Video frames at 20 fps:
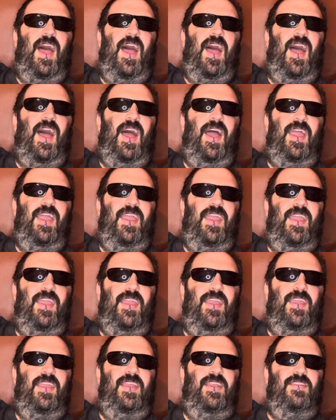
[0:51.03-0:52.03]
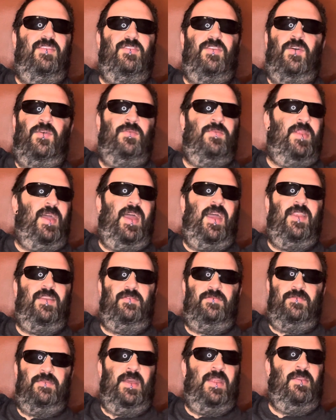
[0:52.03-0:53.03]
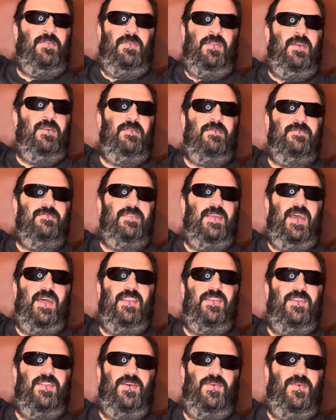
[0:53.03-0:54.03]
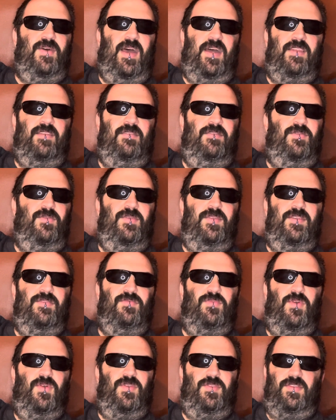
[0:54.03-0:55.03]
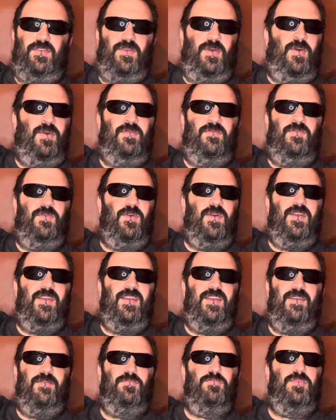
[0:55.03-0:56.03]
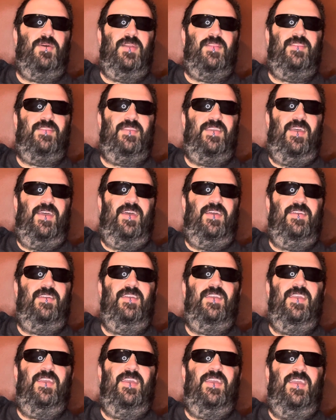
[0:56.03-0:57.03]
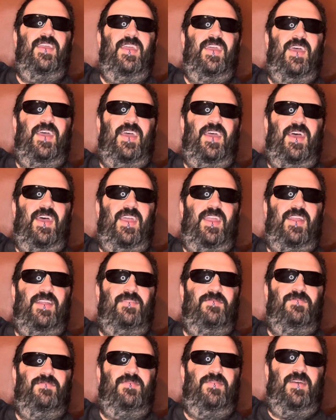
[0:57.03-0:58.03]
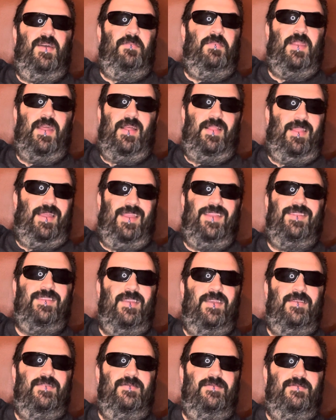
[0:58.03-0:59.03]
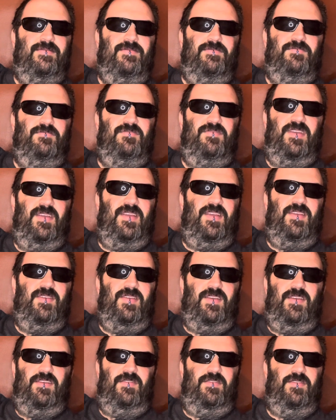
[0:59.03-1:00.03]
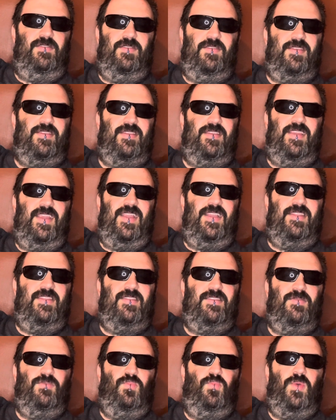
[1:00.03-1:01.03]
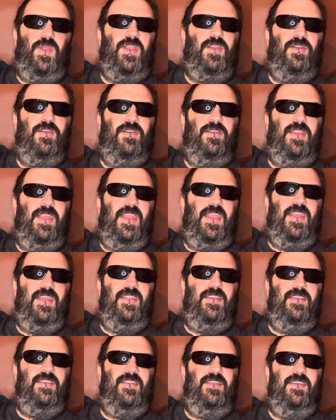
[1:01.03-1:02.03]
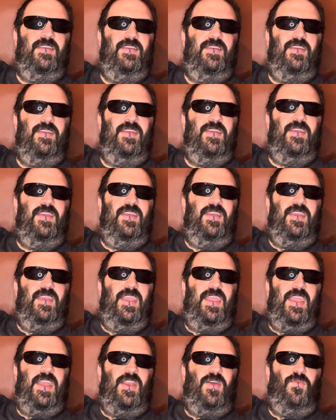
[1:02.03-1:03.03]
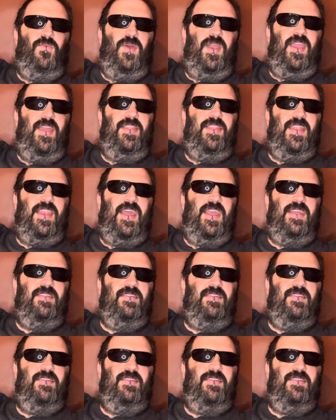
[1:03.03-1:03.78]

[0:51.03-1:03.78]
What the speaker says: I don't know. I don't know what Roald's going for here, but I mean, I liked it. It's weird in a way that